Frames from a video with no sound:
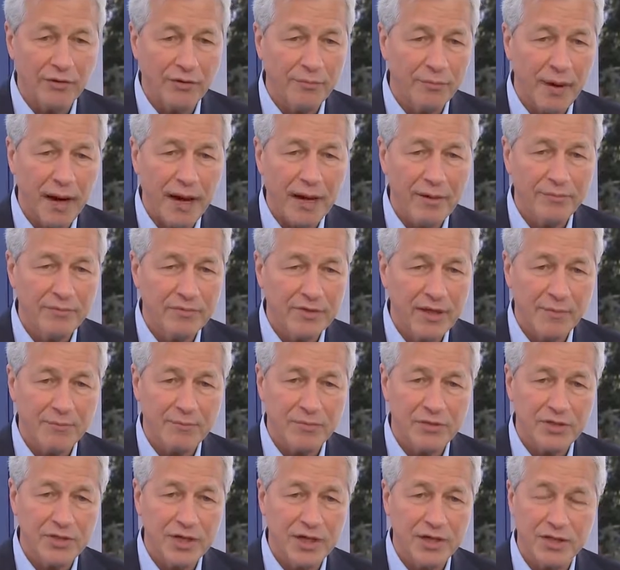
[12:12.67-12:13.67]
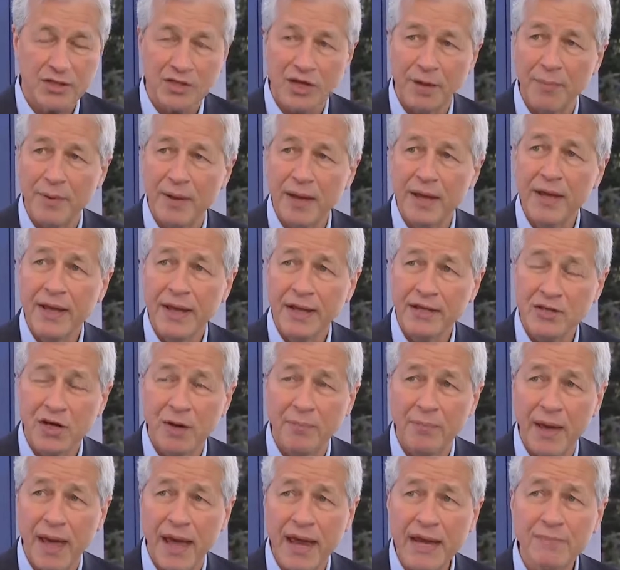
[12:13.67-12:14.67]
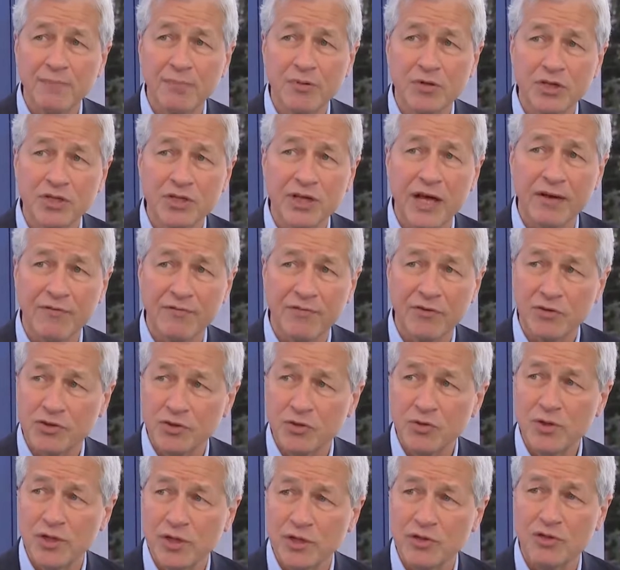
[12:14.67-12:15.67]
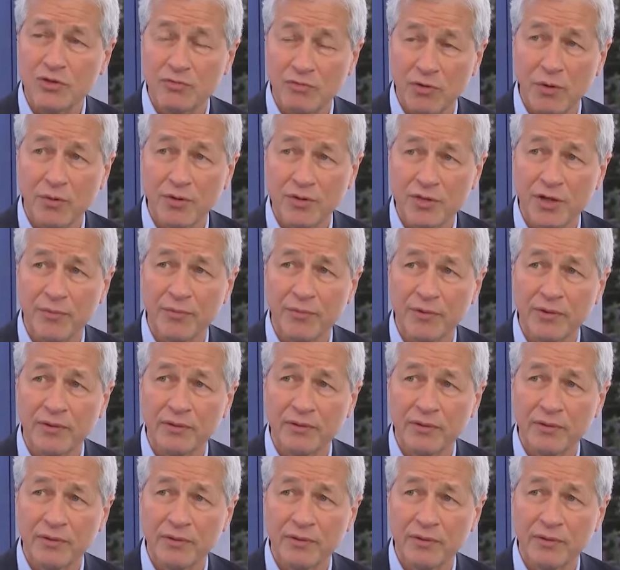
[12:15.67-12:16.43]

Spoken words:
the bottom 10%, it's up 8% for 2 years in a row or something.